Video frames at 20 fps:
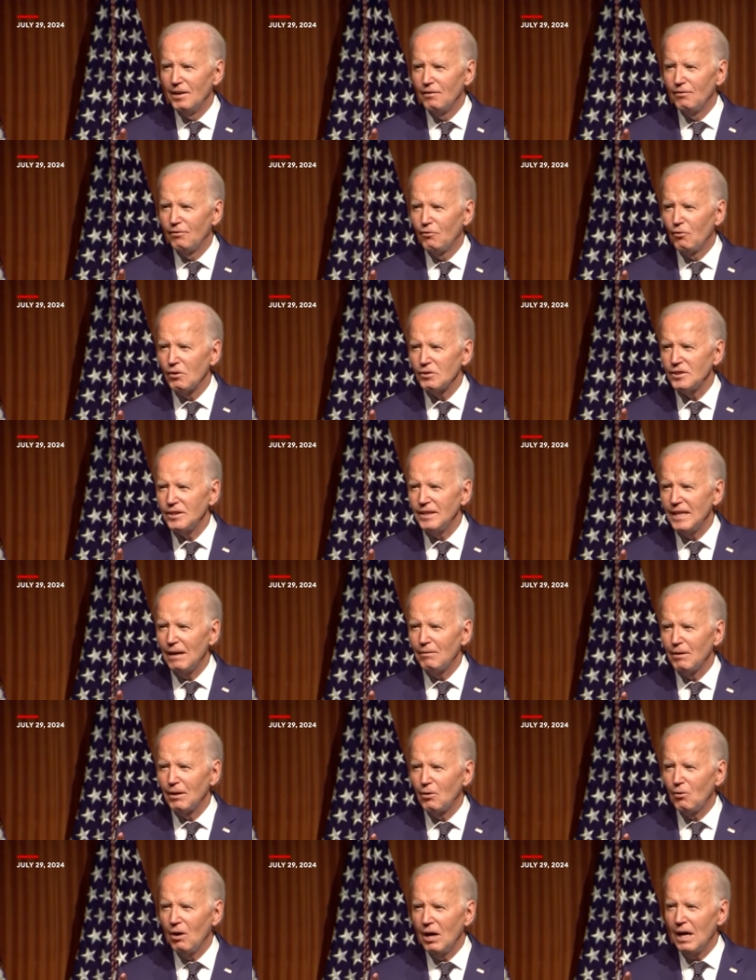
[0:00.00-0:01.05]
on enforcing
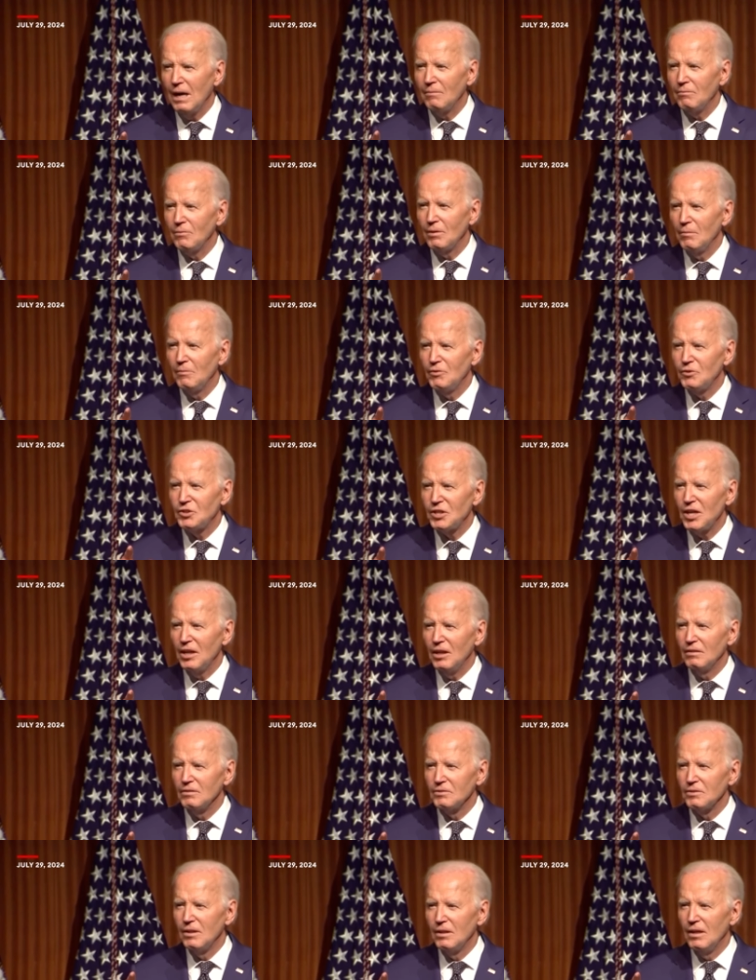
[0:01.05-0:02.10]
that requirement
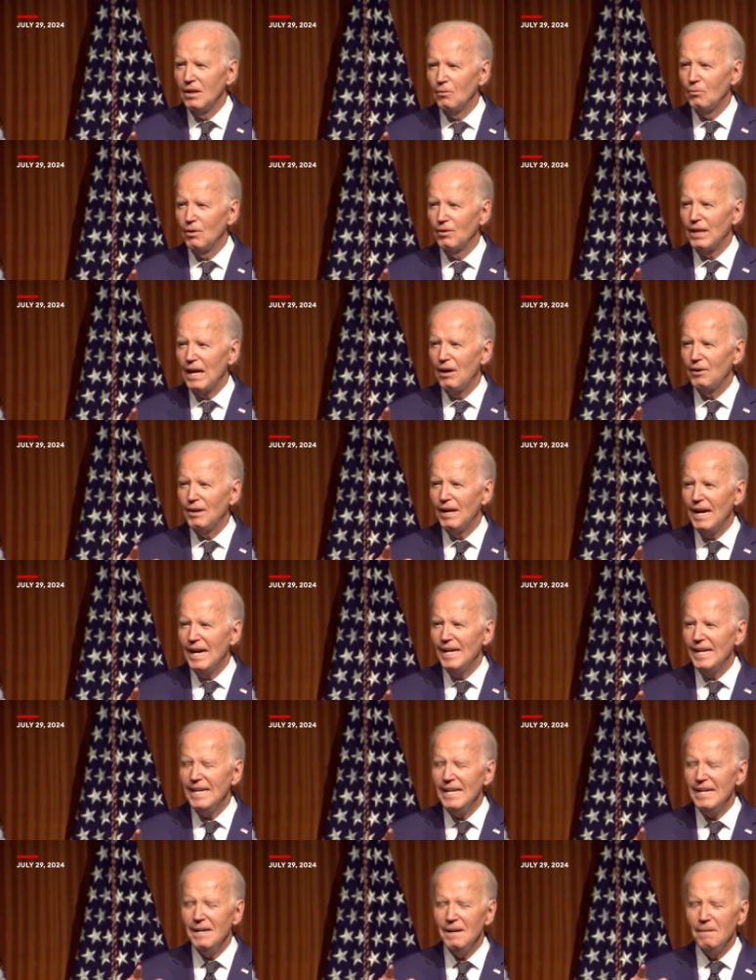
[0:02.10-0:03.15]
themselves without
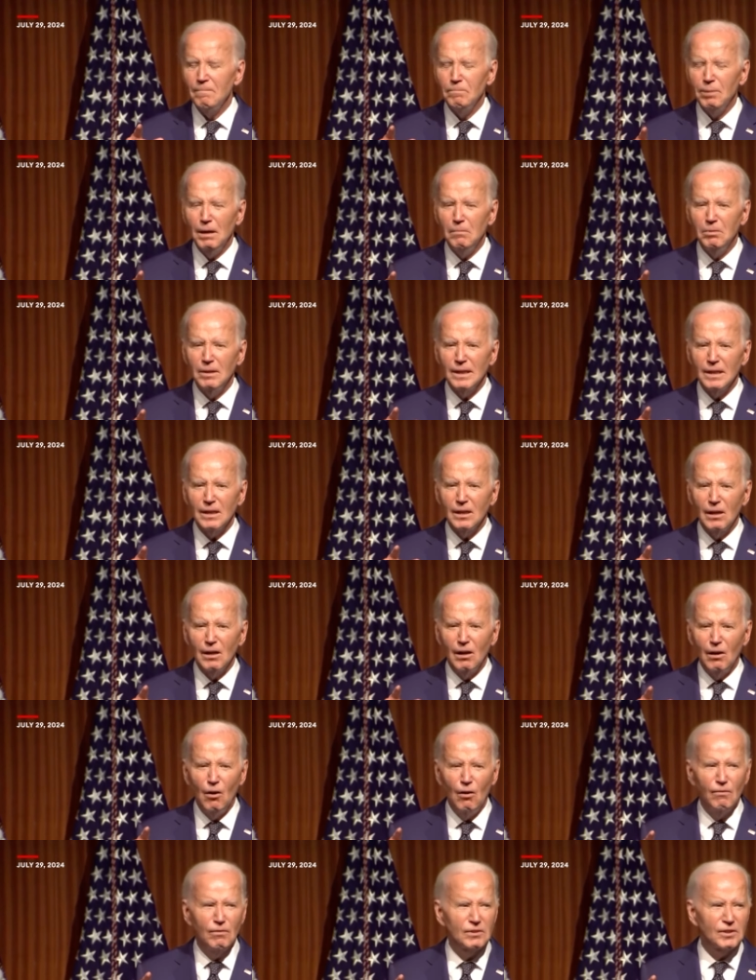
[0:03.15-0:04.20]
any public
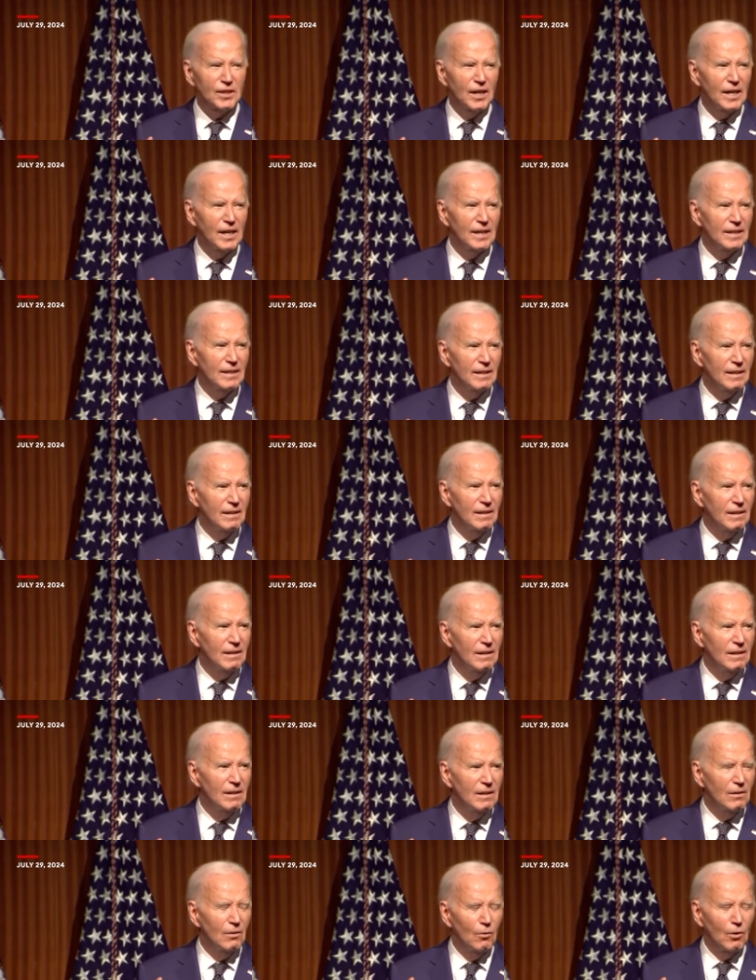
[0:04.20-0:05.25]
oversight
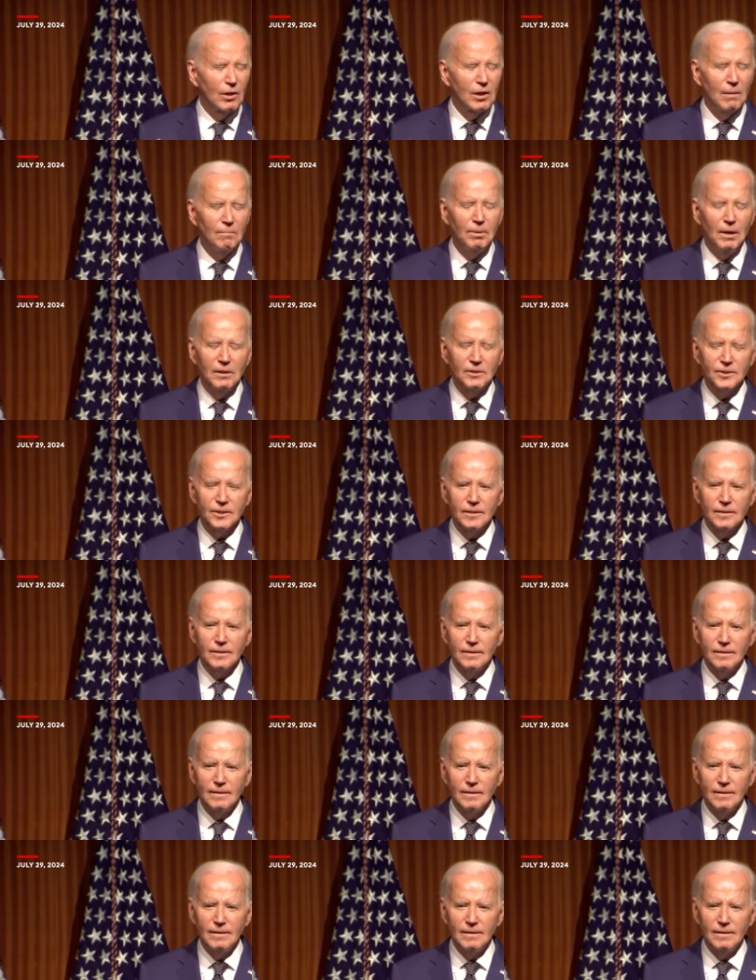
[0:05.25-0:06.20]
or compulsion.